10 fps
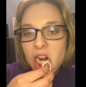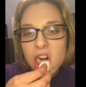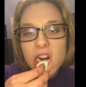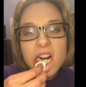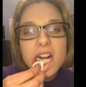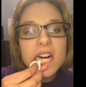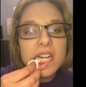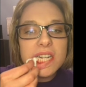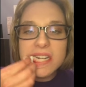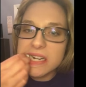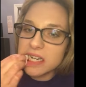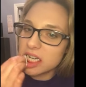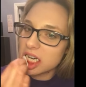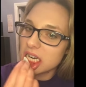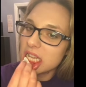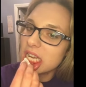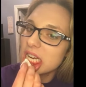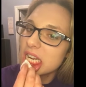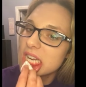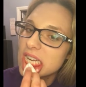your gums and your
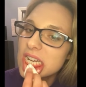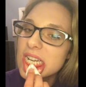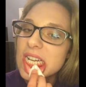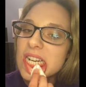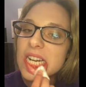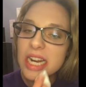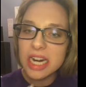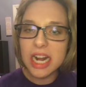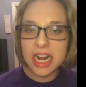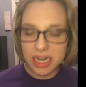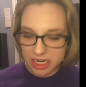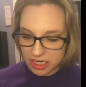waterline. Like that.